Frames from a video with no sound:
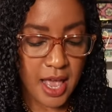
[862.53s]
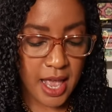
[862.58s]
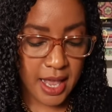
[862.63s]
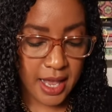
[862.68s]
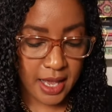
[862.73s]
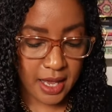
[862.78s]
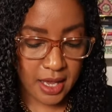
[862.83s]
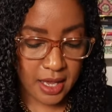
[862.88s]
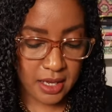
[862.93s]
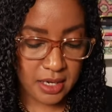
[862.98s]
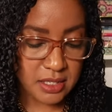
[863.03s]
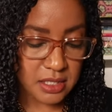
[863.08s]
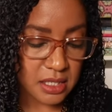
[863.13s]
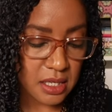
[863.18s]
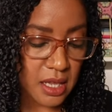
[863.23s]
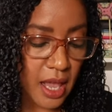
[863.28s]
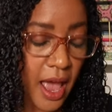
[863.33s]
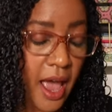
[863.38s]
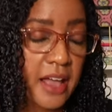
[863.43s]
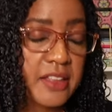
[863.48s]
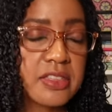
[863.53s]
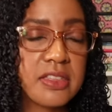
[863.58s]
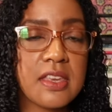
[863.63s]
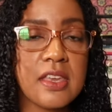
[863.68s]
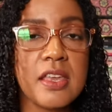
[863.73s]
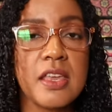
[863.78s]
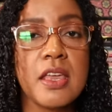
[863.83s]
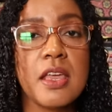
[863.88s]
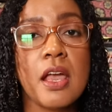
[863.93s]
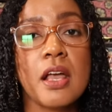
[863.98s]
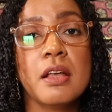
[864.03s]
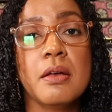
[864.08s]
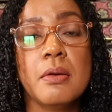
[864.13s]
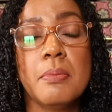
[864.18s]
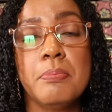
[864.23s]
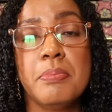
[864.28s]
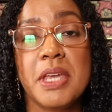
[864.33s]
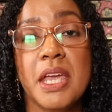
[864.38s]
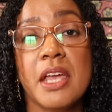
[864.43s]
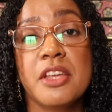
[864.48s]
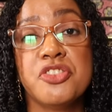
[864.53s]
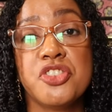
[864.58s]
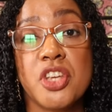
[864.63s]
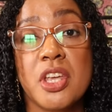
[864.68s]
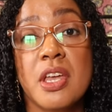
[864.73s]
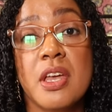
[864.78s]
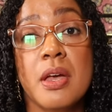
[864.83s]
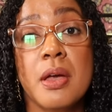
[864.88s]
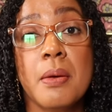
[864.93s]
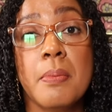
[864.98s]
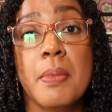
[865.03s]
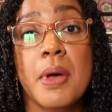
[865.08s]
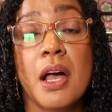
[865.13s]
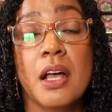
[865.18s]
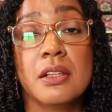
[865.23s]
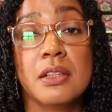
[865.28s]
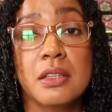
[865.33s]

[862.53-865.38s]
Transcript: And at the B H M